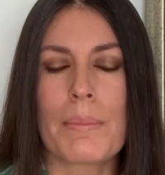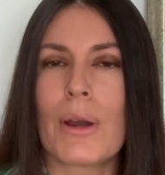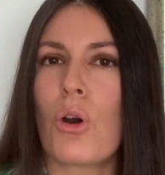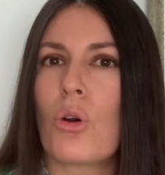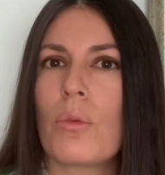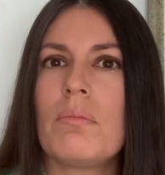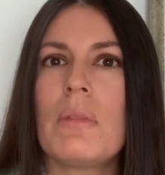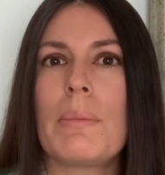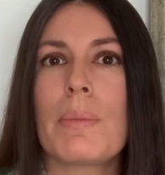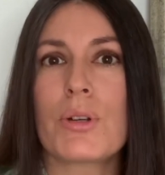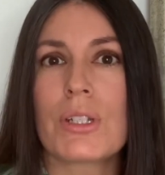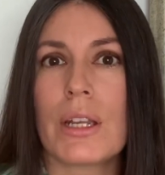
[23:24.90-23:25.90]
Or
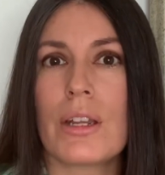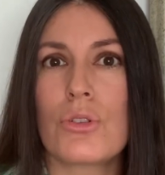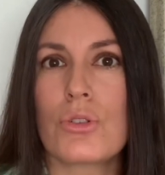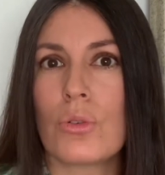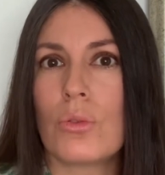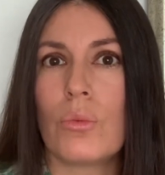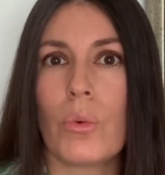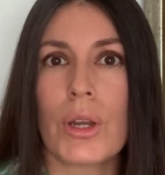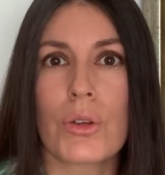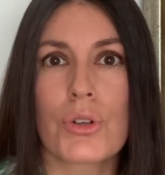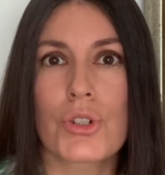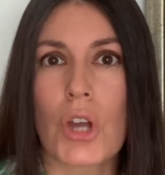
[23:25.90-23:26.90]
maybe pertaining to
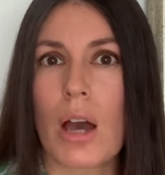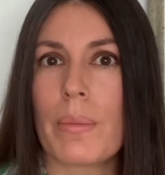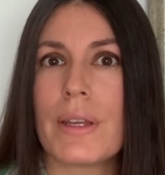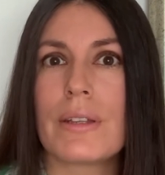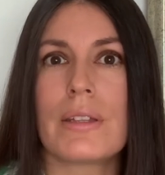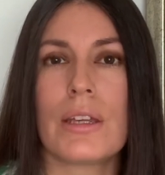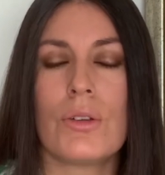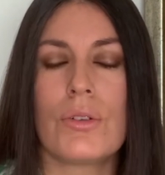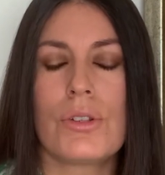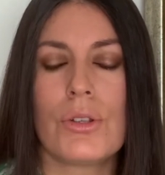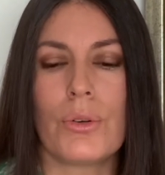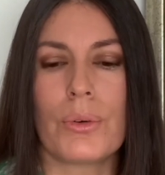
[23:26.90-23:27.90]
what your job is that you
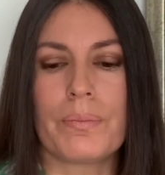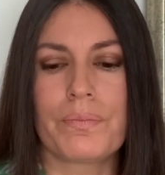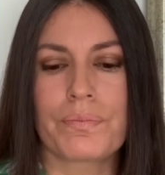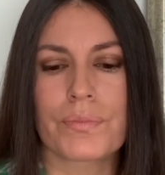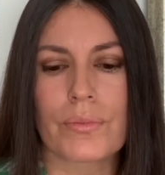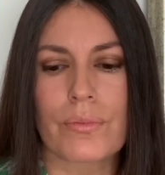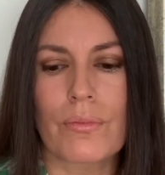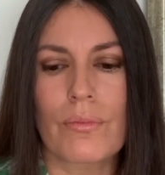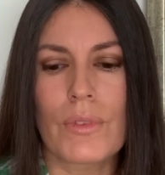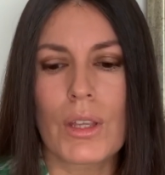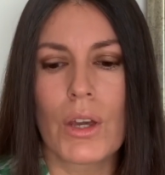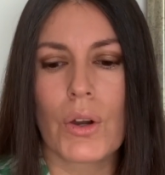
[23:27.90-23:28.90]
do,
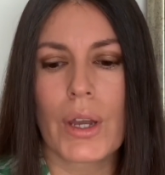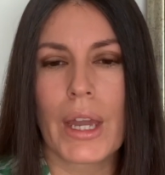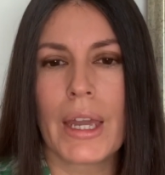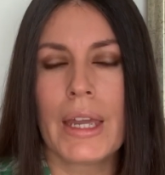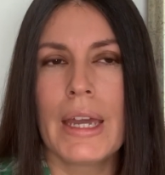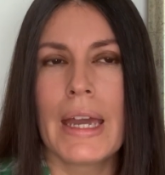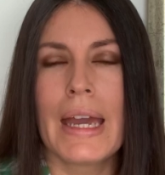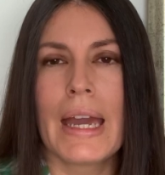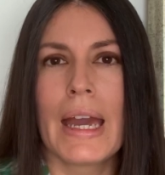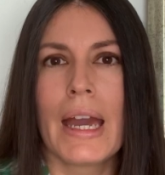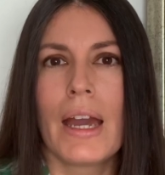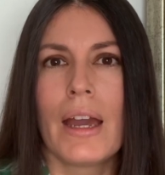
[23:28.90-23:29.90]
okay?
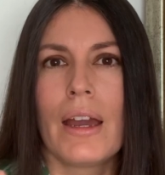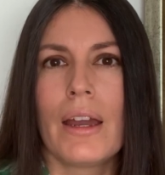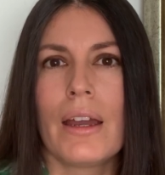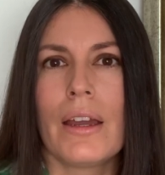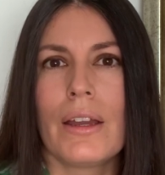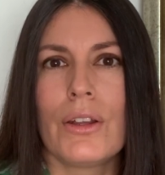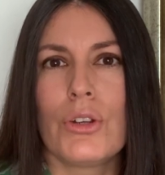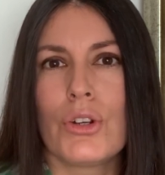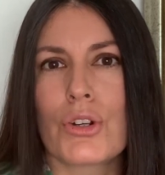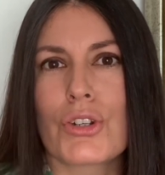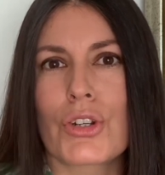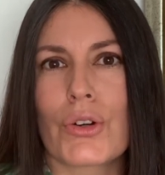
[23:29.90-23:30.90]

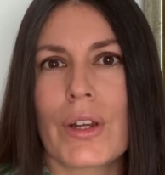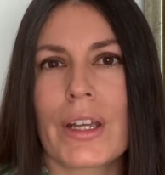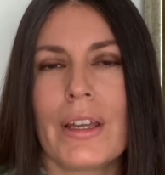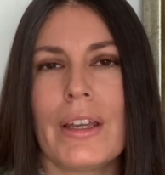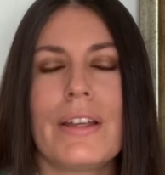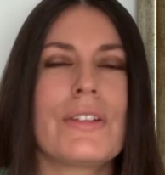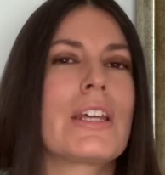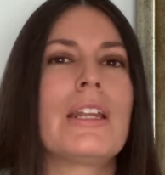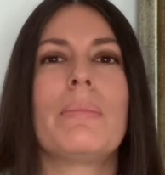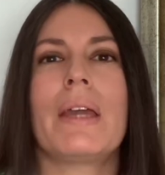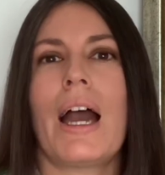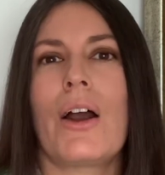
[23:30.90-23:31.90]
Nurturing is going to
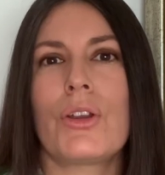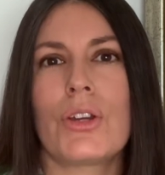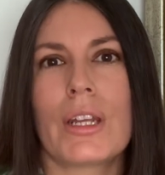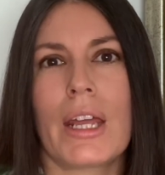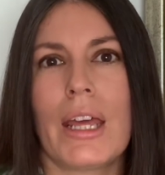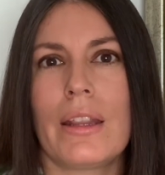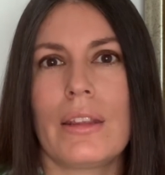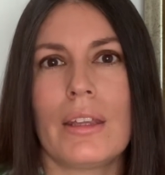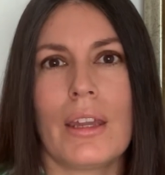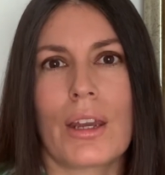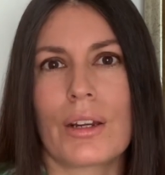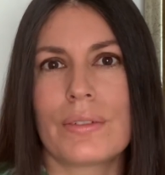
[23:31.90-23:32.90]
be how you're going to end the
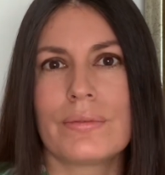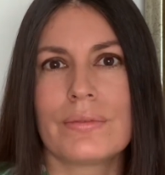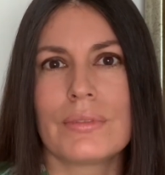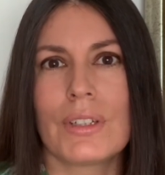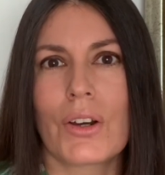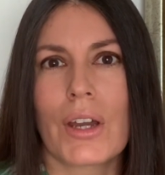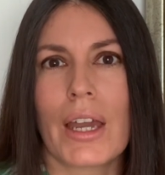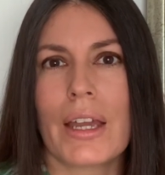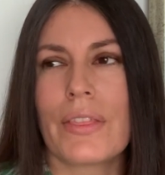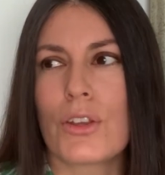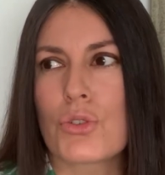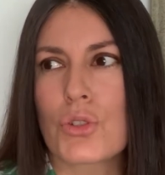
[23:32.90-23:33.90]
year,
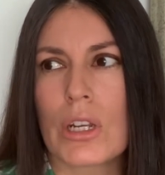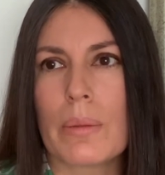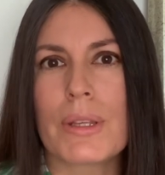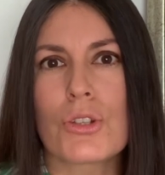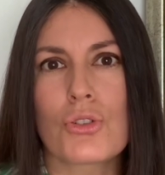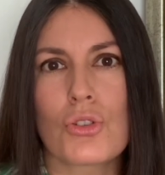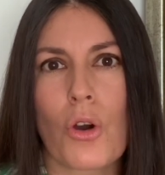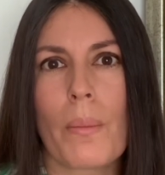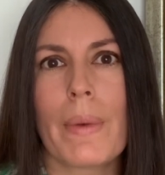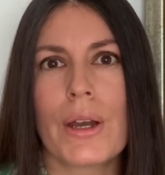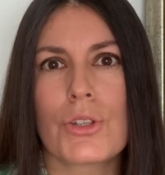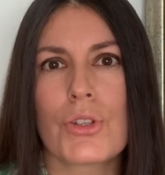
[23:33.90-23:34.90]
okay? There's going to be so
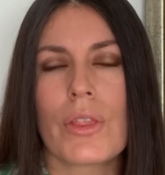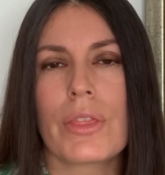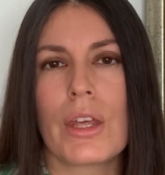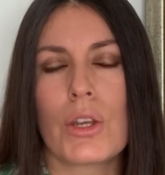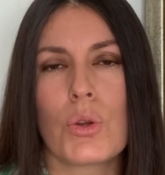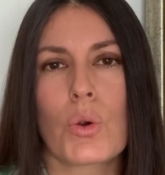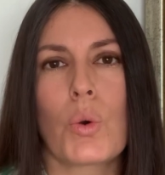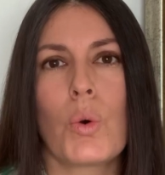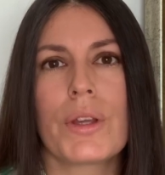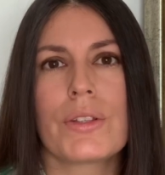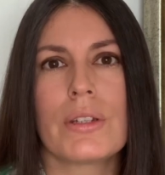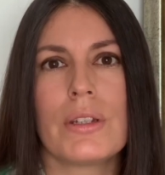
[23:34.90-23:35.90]
much that you're
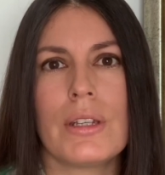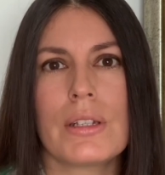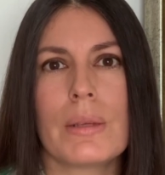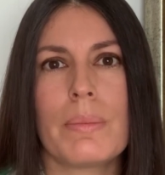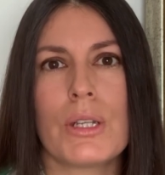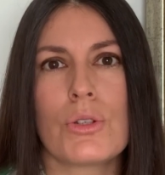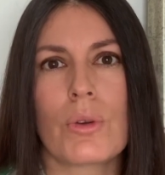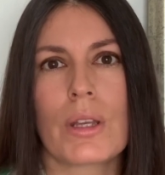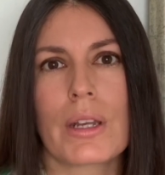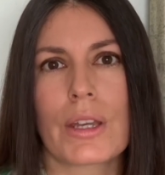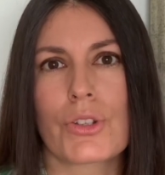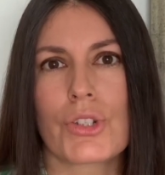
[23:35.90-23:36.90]
going to need to be
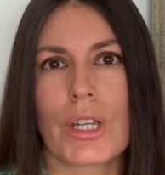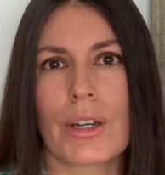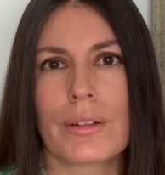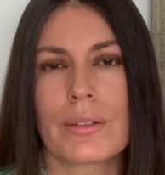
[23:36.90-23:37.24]
doing next year.